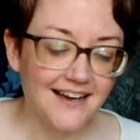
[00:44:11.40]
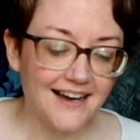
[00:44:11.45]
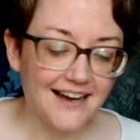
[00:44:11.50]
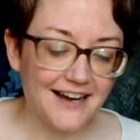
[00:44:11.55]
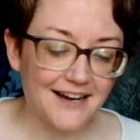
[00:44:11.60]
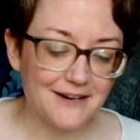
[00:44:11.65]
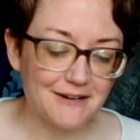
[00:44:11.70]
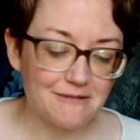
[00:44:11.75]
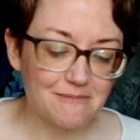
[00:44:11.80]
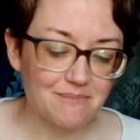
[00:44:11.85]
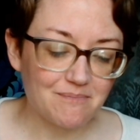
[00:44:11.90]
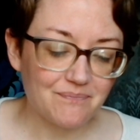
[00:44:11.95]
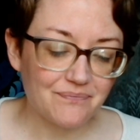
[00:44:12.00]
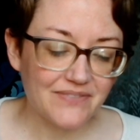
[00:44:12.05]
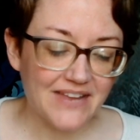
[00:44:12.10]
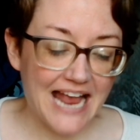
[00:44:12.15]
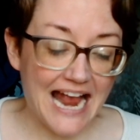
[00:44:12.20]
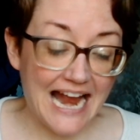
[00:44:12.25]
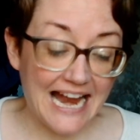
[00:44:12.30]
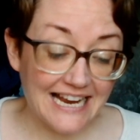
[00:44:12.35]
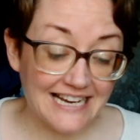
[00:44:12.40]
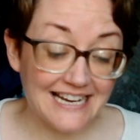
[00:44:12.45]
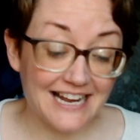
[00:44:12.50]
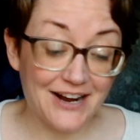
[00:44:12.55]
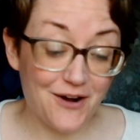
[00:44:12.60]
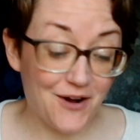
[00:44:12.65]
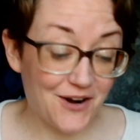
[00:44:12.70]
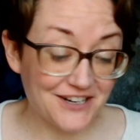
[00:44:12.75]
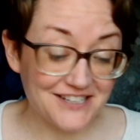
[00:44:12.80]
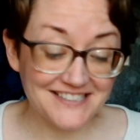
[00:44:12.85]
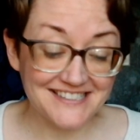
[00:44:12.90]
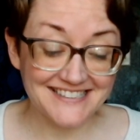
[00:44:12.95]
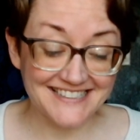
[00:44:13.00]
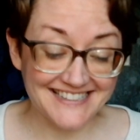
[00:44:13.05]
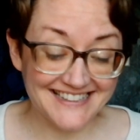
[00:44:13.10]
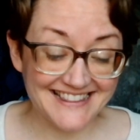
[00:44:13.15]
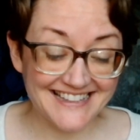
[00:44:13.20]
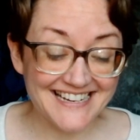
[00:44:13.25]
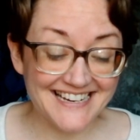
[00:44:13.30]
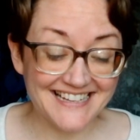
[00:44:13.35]
Um, and I honestly
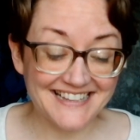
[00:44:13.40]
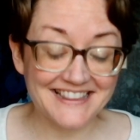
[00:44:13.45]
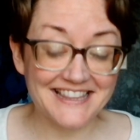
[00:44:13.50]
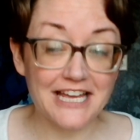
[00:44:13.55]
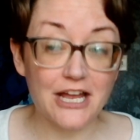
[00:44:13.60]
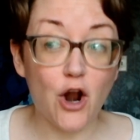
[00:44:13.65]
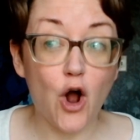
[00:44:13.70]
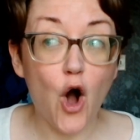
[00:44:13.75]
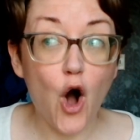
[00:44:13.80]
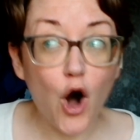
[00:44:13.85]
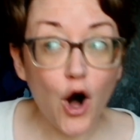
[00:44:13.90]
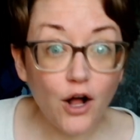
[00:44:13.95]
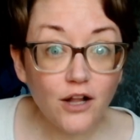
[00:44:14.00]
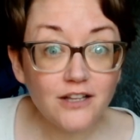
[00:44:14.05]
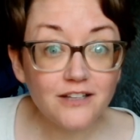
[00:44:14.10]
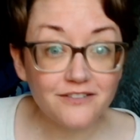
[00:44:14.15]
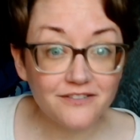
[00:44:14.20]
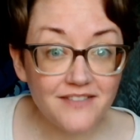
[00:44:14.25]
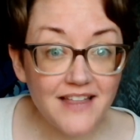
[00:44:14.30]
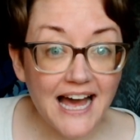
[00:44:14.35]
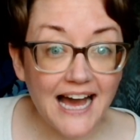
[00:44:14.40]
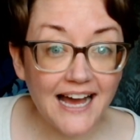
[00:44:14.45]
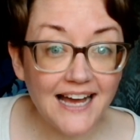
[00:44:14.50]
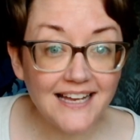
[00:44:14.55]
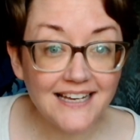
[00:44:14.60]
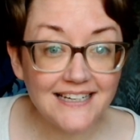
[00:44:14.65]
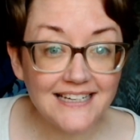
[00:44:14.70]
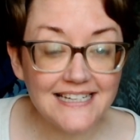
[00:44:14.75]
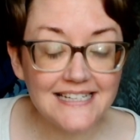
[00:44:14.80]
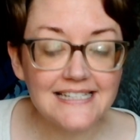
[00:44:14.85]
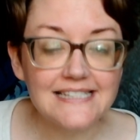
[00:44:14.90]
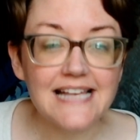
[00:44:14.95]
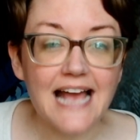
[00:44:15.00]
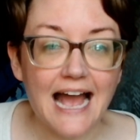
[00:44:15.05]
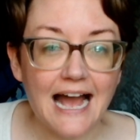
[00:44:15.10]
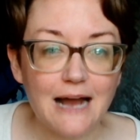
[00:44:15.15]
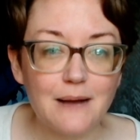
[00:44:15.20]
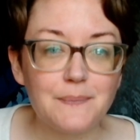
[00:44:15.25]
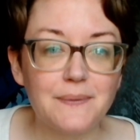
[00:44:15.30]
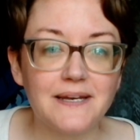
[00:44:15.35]
think that all of that is
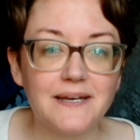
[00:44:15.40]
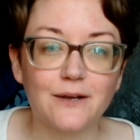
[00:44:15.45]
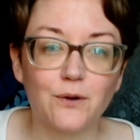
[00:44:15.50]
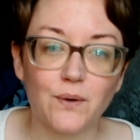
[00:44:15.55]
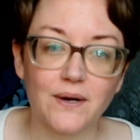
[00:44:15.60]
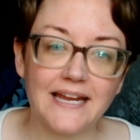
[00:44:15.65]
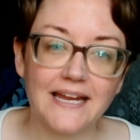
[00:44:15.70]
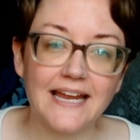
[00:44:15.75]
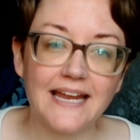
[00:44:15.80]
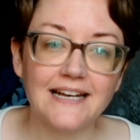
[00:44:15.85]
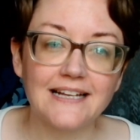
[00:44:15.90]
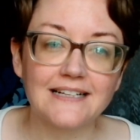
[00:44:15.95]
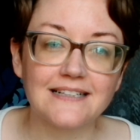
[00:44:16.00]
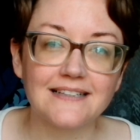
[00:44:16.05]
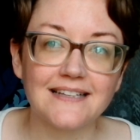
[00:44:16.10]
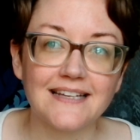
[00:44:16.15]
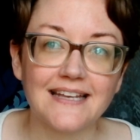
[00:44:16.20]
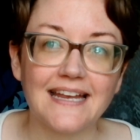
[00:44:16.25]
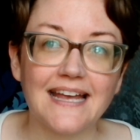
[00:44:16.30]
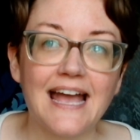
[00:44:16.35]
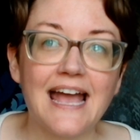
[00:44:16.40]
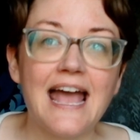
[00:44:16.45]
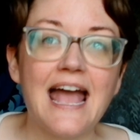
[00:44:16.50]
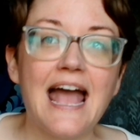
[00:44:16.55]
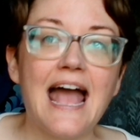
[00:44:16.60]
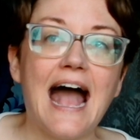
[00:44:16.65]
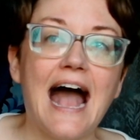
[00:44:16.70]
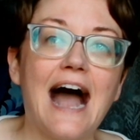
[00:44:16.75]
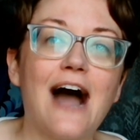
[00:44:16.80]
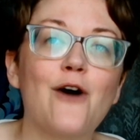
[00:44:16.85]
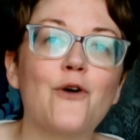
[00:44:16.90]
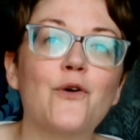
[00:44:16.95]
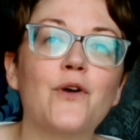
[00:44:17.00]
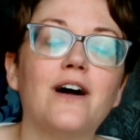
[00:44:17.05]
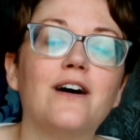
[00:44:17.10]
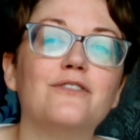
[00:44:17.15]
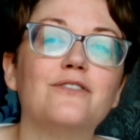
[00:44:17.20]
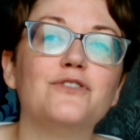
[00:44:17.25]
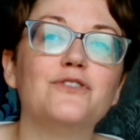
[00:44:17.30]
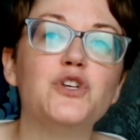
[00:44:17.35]
happening organically out
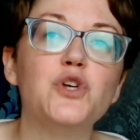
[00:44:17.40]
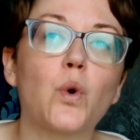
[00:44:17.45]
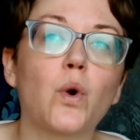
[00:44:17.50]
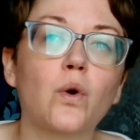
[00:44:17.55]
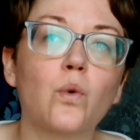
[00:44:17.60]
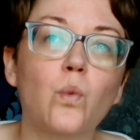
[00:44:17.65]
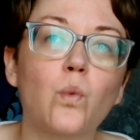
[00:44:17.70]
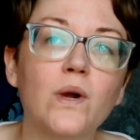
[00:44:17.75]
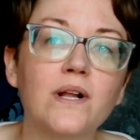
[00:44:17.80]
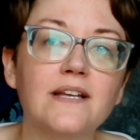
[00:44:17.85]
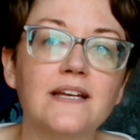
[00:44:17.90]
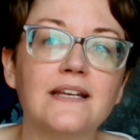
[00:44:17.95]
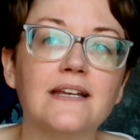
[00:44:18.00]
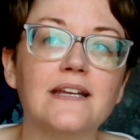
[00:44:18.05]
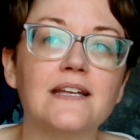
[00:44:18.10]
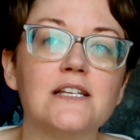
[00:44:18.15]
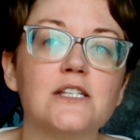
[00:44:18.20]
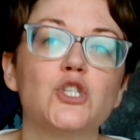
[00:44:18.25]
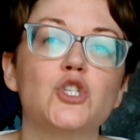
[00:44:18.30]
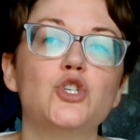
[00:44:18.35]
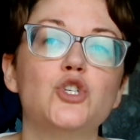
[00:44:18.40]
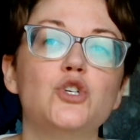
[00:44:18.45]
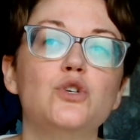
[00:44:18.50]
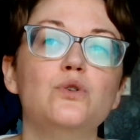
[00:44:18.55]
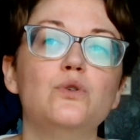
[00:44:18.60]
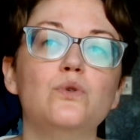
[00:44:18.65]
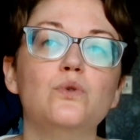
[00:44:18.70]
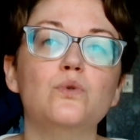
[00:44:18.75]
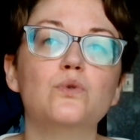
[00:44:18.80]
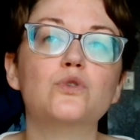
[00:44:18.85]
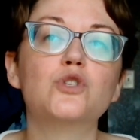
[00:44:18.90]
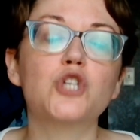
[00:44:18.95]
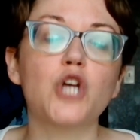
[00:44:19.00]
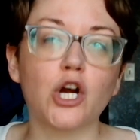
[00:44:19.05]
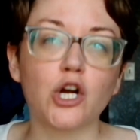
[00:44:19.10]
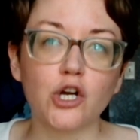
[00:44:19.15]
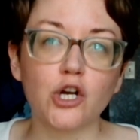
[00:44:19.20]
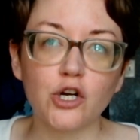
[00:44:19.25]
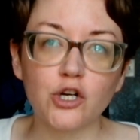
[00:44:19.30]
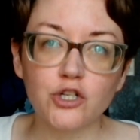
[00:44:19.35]
of your willingness to
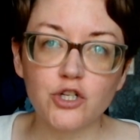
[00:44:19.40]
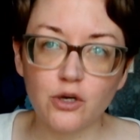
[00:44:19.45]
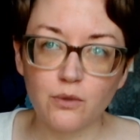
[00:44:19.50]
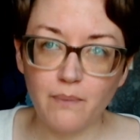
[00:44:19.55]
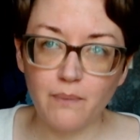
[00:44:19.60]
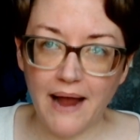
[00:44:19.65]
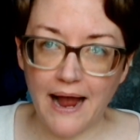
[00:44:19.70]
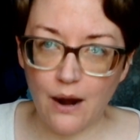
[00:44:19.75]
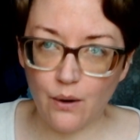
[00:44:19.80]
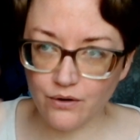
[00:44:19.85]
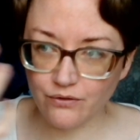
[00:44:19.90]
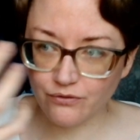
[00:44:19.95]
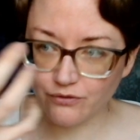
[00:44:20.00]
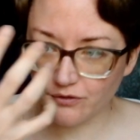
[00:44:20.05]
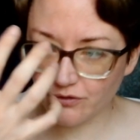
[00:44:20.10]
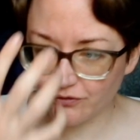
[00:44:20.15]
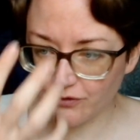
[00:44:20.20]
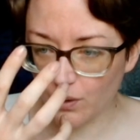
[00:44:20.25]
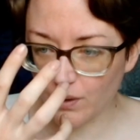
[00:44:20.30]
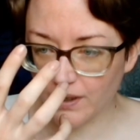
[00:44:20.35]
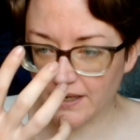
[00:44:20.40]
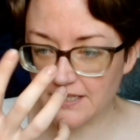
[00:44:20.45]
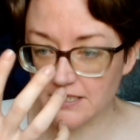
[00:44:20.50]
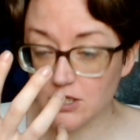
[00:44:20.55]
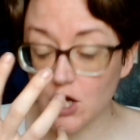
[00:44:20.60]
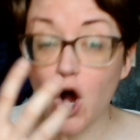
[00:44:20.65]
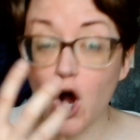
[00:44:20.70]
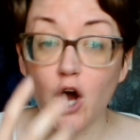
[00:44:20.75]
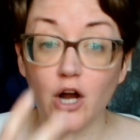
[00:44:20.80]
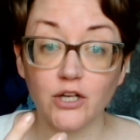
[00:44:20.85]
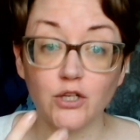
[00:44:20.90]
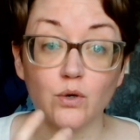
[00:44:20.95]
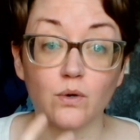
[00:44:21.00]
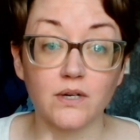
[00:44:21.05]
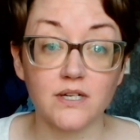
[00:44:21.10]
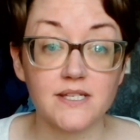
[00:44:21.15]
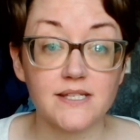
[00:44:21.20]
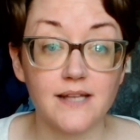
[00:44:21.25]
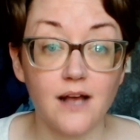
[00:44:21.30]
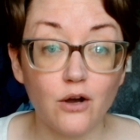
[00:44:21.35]
turn your powerful focus on
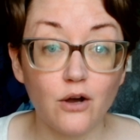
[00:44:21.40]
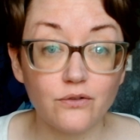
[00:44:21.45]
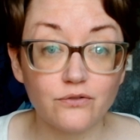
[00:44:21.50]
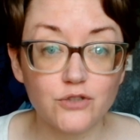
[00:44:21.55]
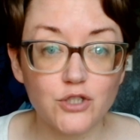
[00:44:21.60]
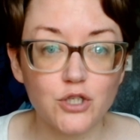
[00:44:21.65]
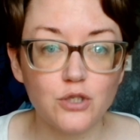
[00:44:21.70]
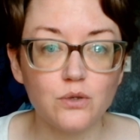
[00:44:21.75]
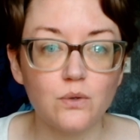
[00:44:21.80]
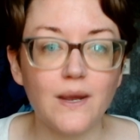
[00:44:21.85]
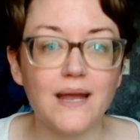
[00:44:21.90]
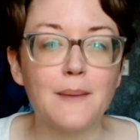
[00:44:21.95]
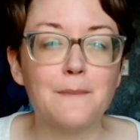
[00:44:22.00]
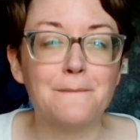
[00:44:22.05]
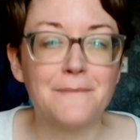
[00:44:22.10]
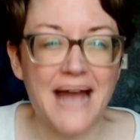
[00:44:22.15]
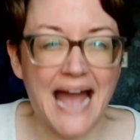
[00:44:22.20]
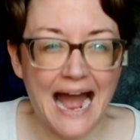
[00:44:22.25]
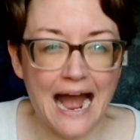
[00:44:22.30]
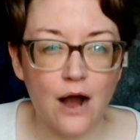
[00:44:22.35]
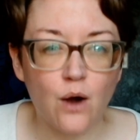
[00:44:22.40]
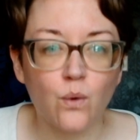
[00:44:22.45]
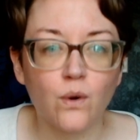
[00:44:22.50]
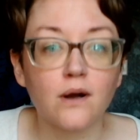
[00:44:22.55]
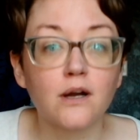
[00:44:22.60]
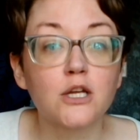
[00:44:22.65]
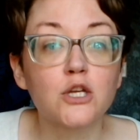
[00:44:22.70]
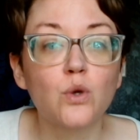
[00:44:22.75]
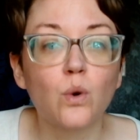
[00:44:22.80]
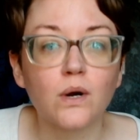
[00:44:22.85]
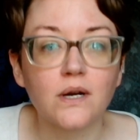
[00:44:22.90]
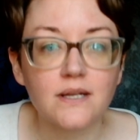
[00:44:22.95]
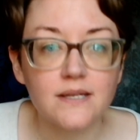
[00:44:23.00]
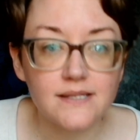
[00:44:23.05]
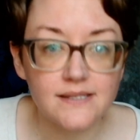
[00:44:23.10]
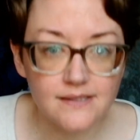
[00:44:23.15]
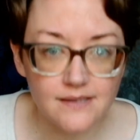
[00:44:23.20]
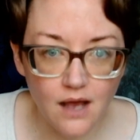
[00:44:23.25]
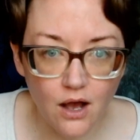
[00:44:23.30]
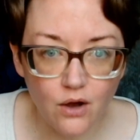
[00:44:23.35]
yourself, to empower
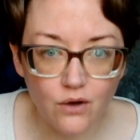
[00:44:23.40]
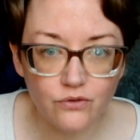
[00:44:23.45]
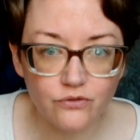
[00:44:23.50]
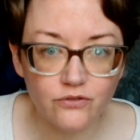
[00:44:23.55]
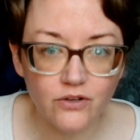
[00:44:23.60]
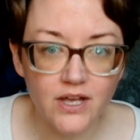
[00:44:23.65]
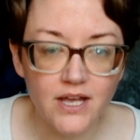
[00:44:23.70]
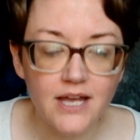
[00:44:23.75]
yourself.